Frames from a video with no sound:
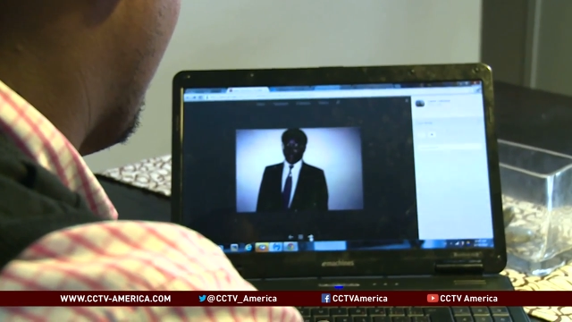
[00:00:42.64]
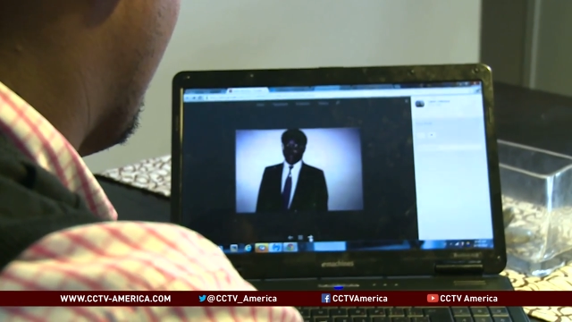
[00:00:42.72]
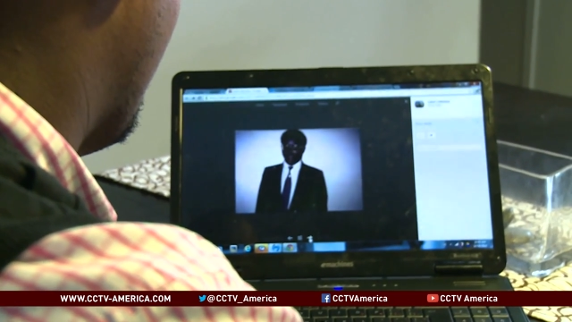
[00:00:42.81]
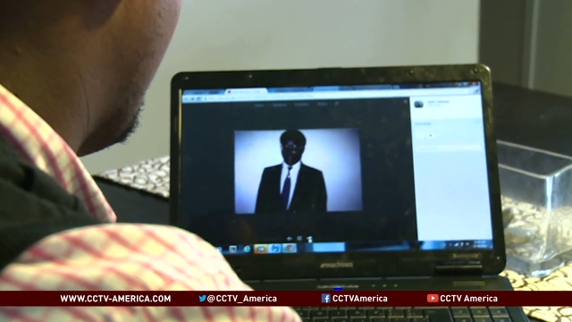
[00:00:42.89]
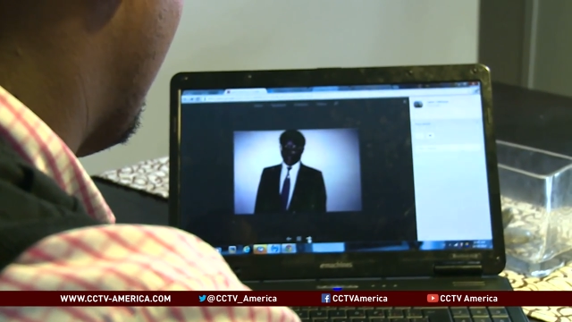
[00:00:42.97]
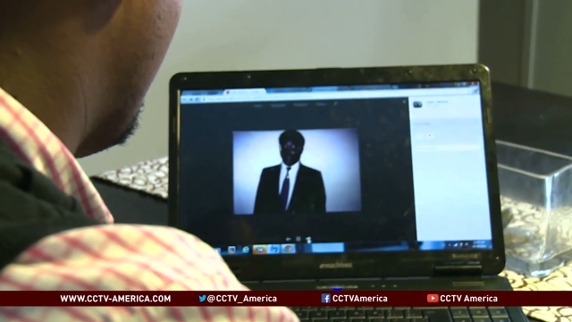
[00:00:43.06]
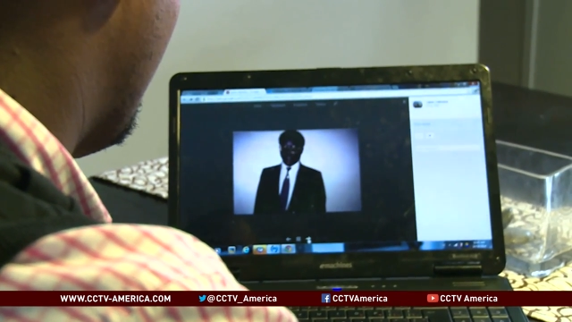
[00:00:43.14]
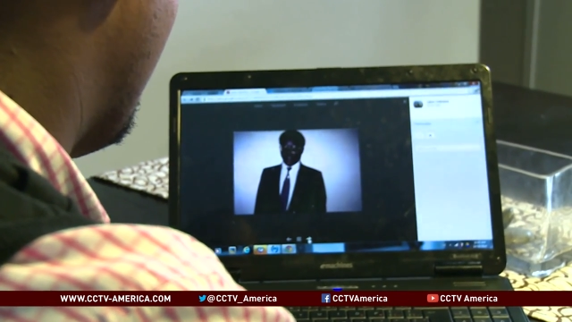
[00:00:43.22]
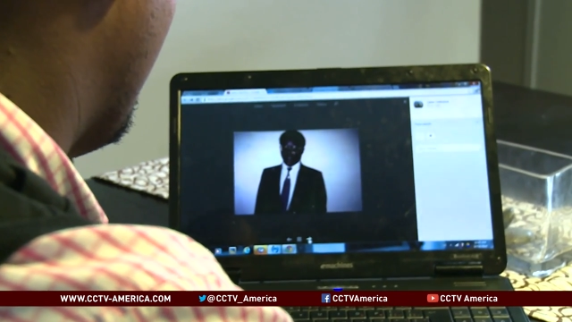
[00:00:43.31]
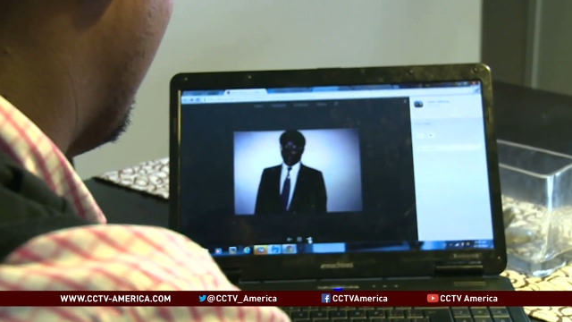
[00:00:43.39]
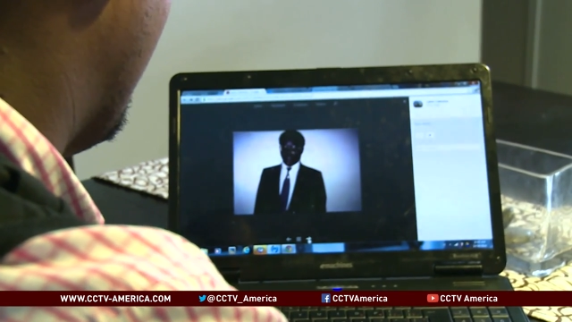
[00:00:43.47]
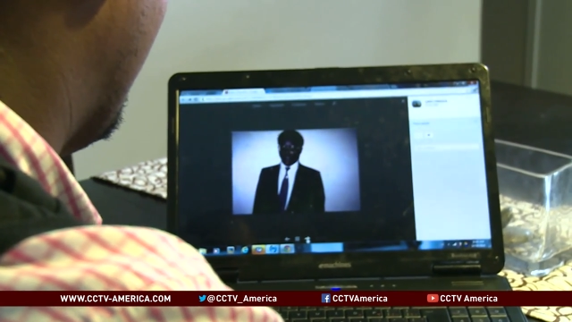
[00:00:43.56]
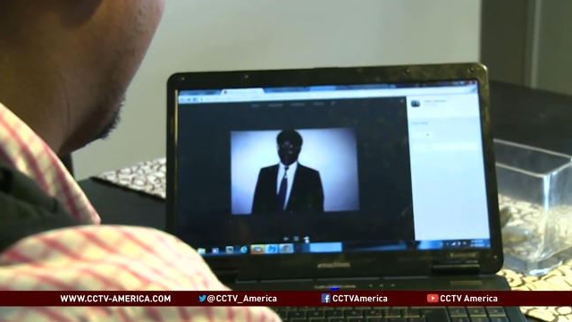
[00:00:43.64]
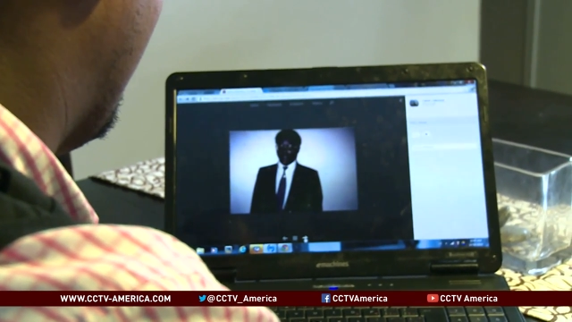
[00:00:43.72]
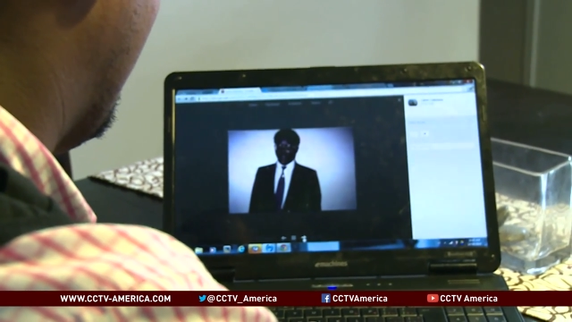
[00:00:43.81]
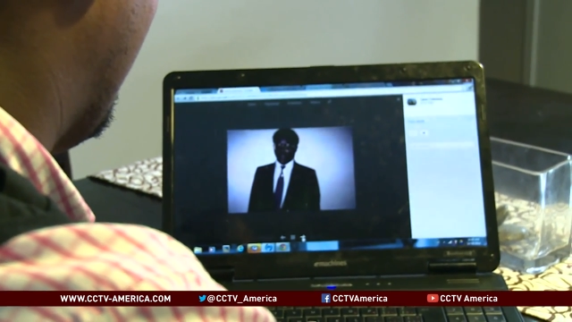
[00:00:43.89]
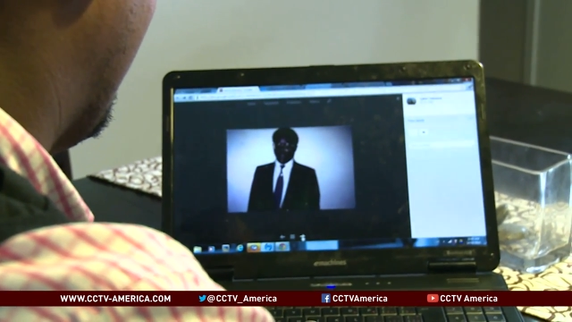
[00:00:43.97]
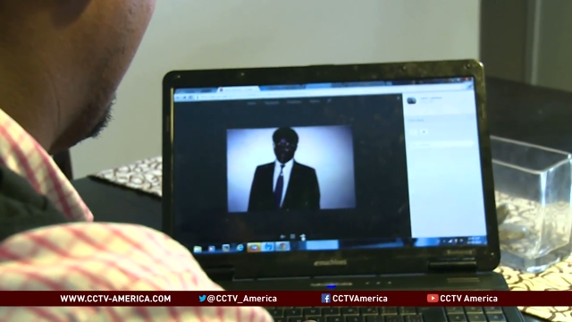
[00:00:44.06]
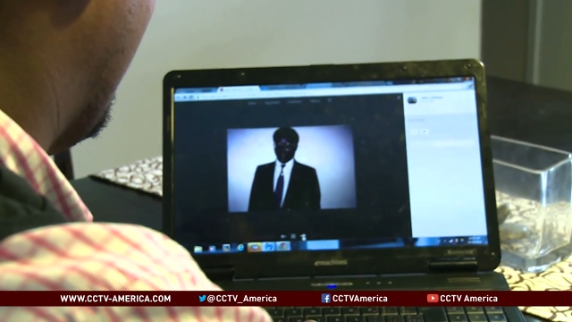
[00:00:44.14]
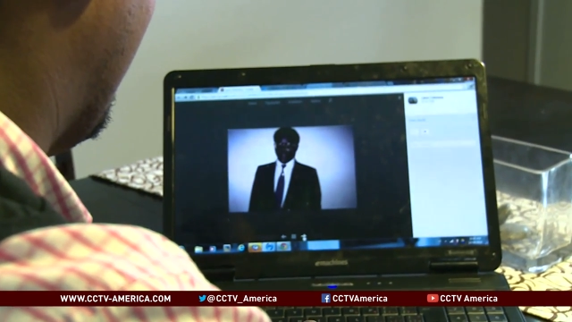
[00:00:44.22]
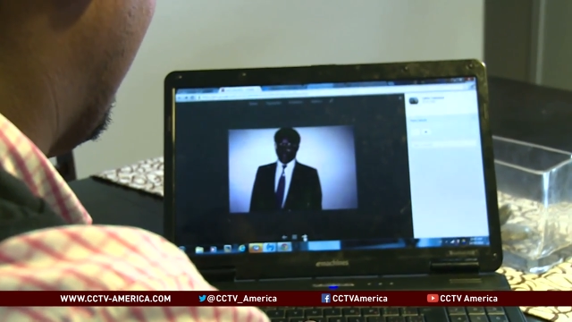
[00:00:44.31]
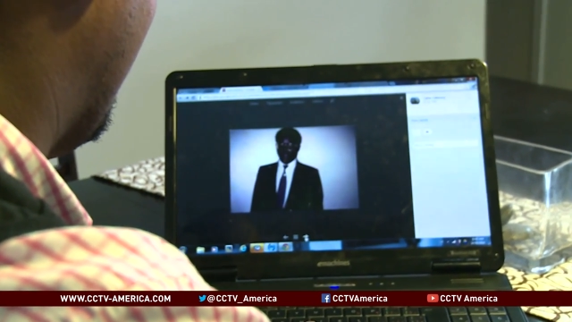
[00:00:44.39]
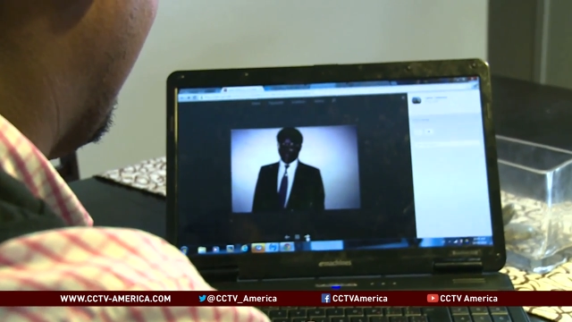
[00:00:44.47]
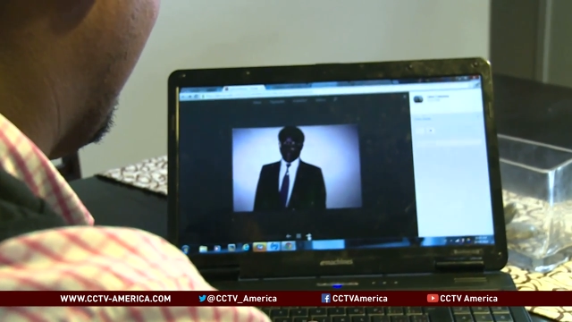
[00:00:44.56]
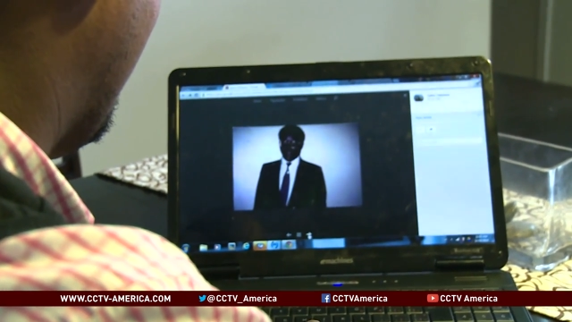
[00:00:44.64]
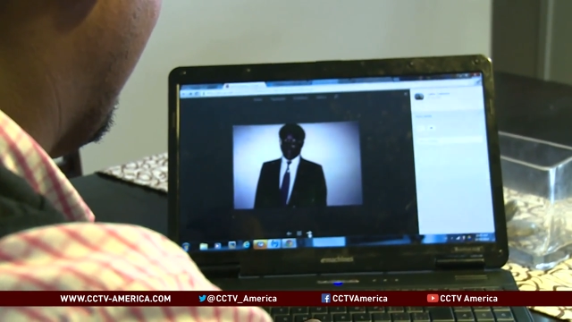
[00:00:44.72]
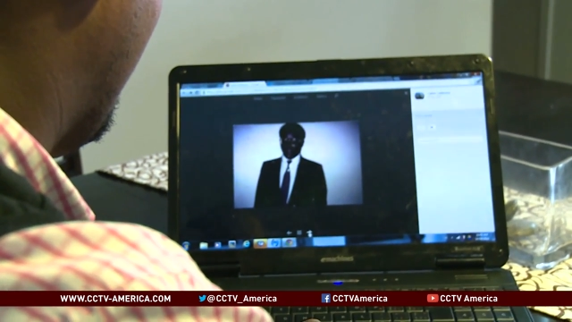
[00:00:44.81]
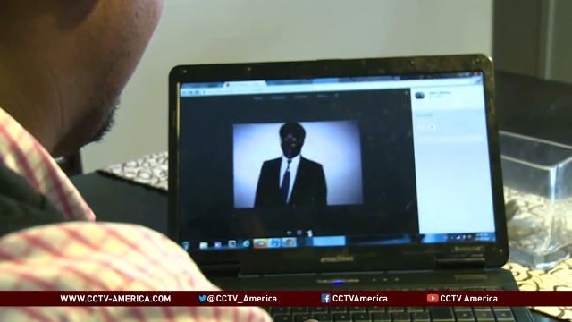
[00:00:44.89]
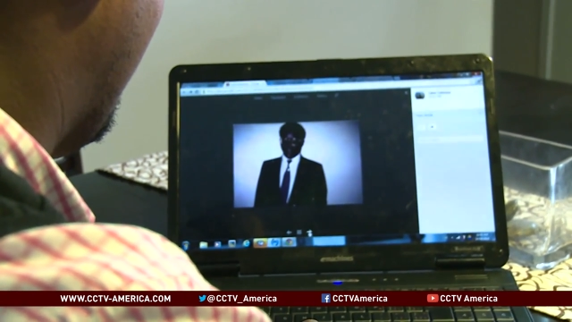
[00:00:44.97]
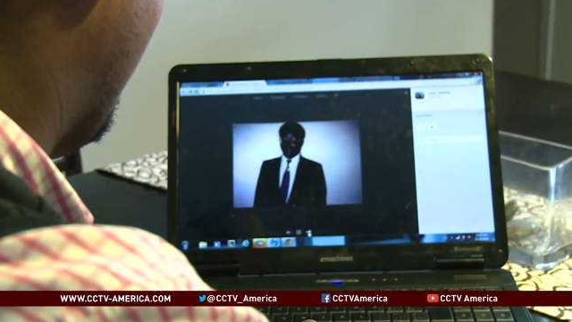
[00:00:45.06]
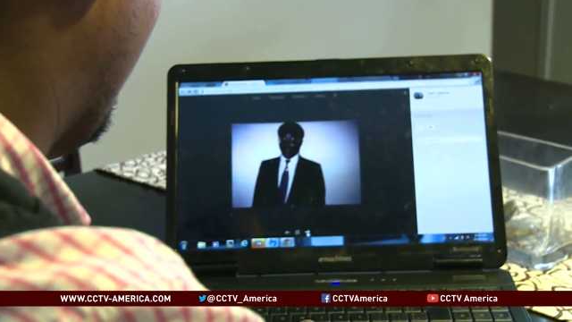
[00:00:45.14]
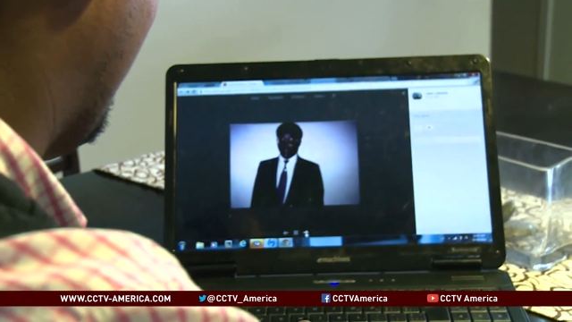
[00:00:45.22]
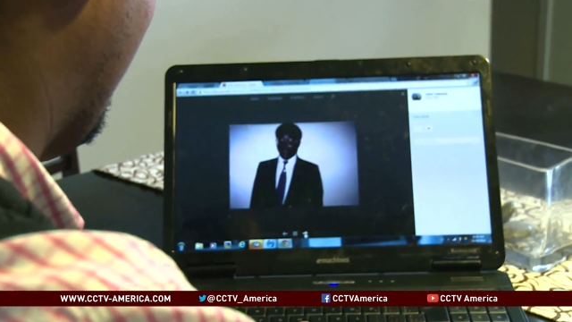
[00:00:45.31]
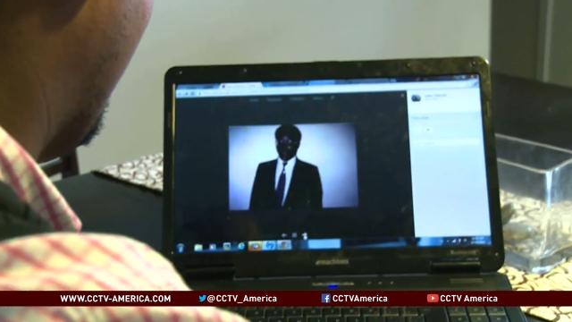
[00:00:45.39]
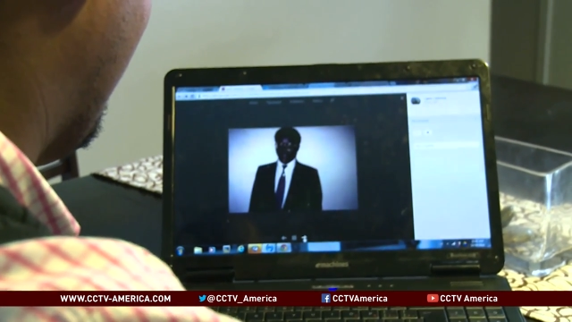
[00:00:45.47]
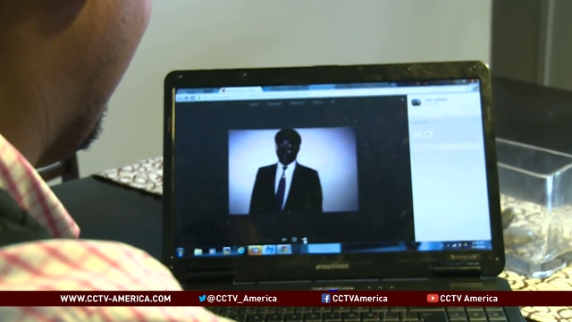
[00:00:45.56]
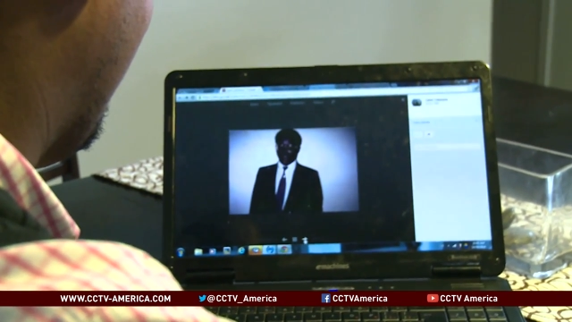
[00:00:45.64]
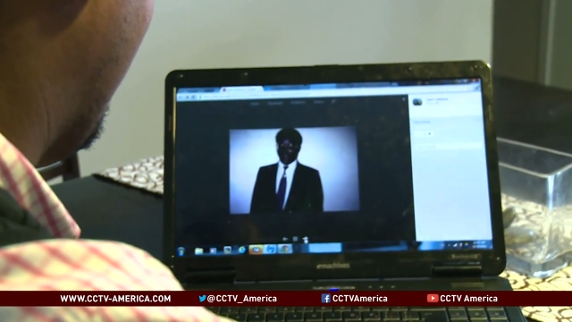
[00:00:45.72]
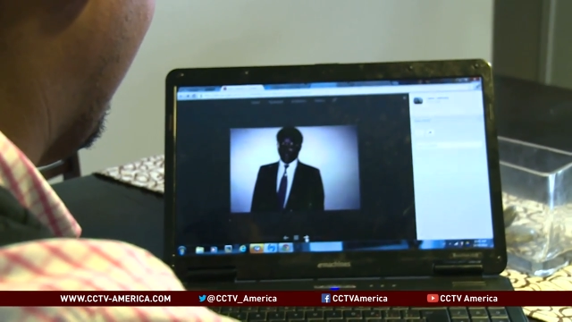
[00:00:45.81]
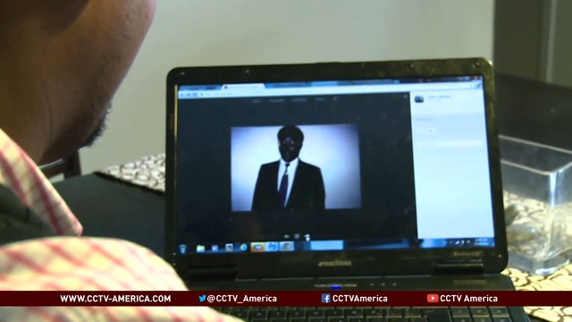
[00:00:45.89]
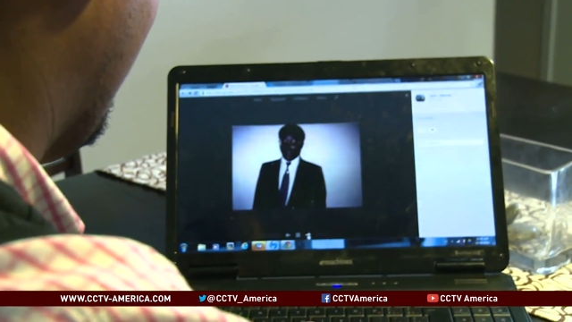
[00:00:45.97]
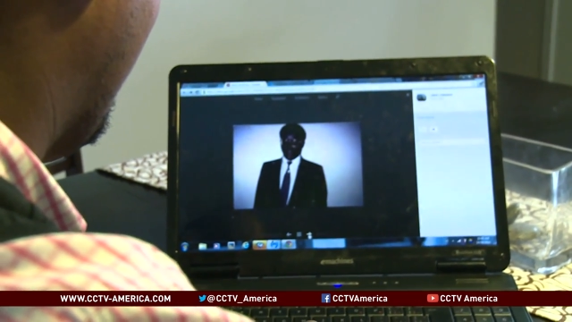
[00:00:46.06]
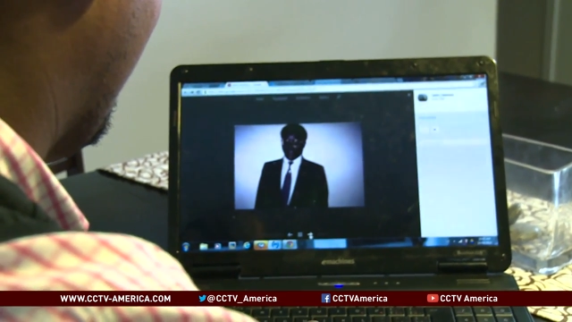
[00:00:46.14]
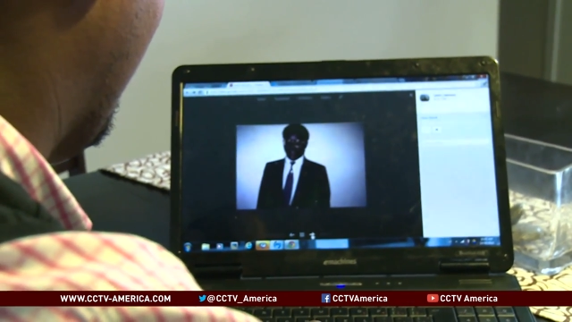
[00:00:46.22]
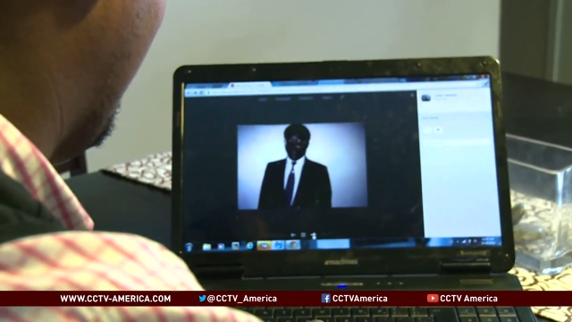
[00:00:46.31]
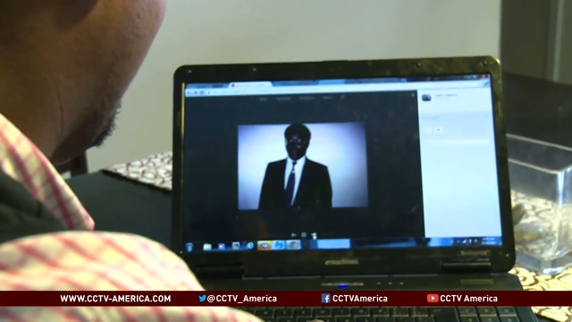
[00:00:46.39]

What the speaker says: (no speaker visible)